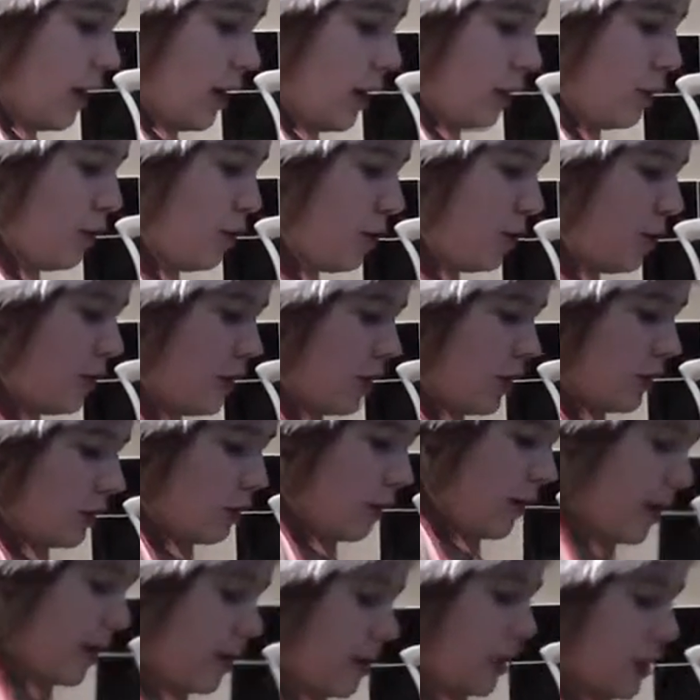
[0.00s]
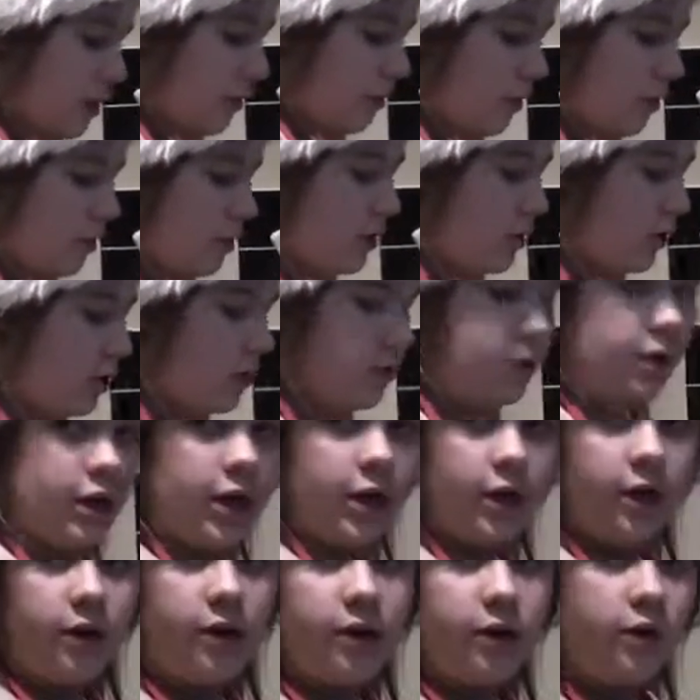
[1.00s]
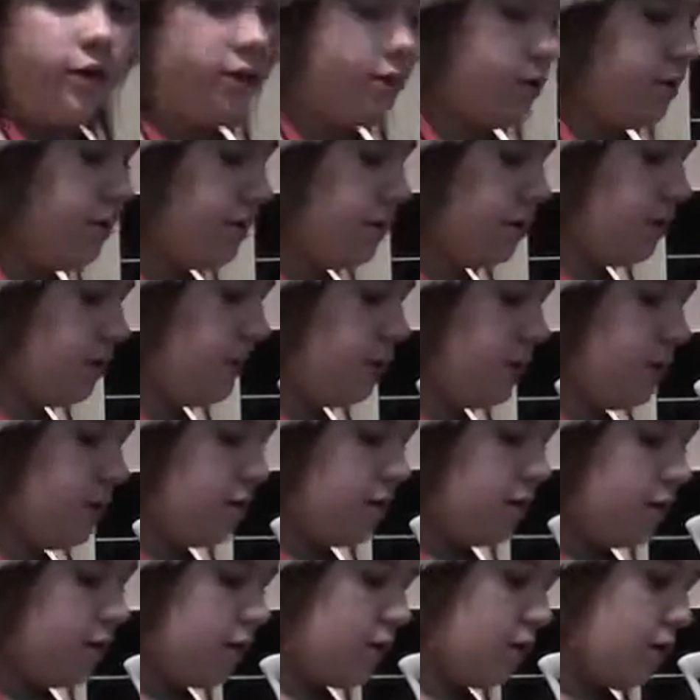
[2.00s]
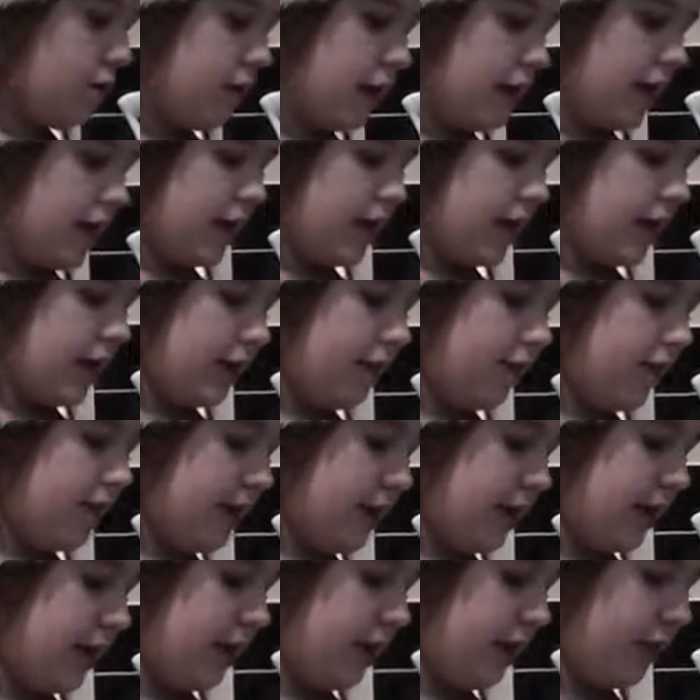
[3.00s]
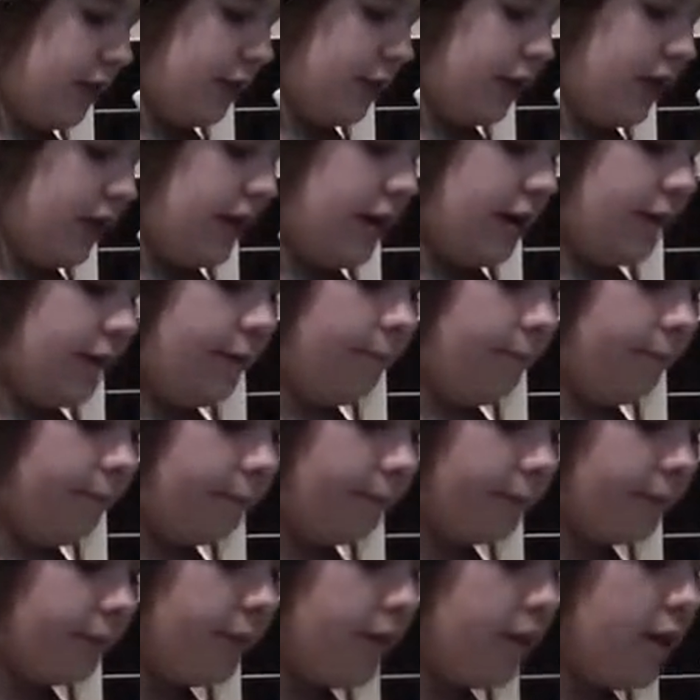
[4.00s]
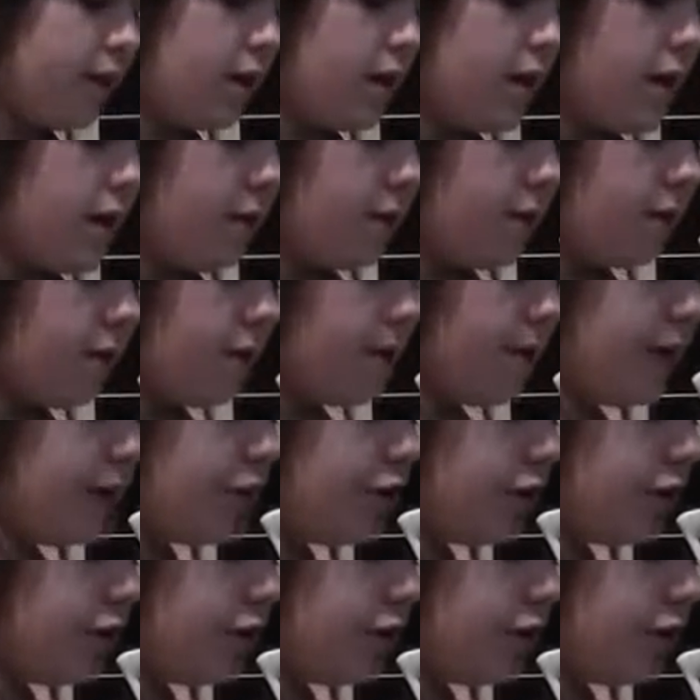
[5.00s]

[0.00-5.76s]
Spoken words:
And you want to just spread it across your dough quite evenly and thin. You want to make